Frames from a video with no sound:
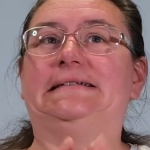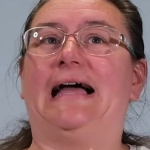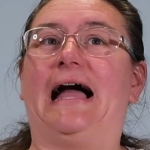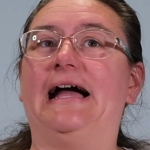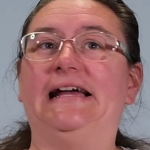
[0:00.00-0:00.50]

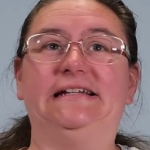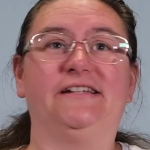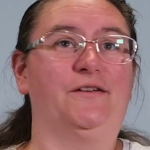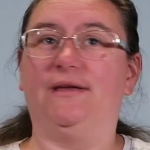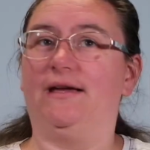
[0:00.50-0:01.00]
I
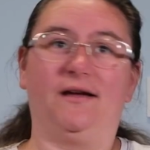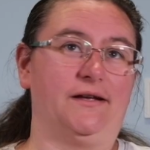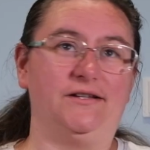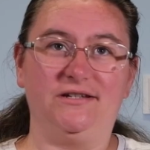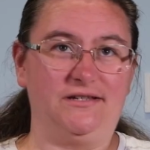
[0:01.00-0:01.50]
don't think I
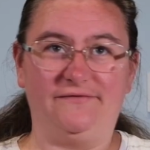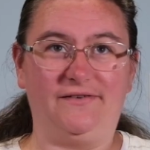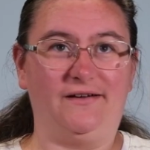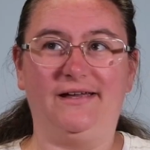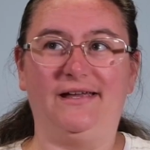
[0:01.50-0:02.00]
can
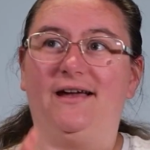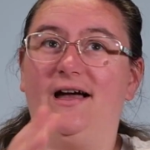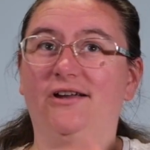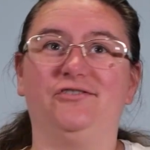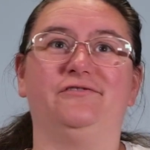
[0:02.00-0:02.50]
justify
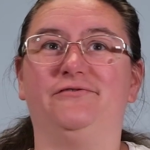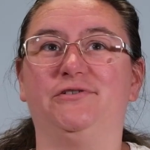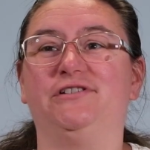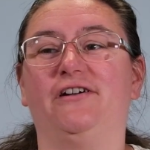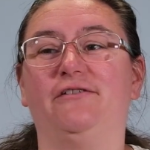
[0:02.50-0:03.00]

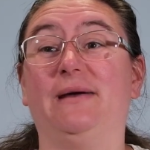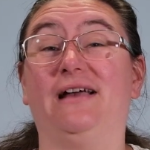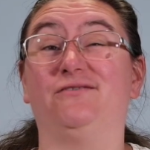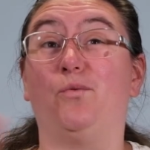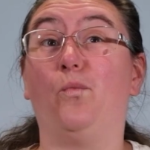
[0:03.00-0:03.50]

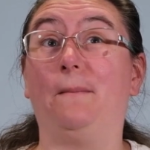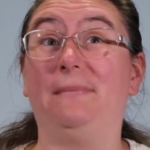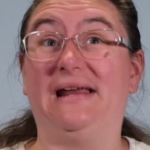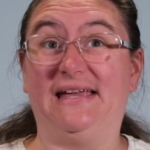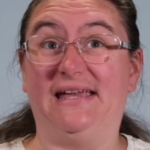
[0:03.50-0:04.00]
£145 on one
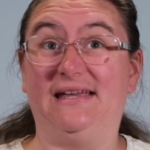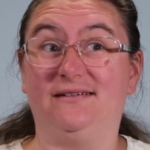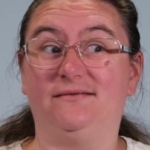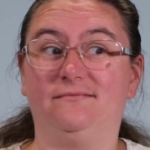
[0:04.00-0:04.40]
blanket.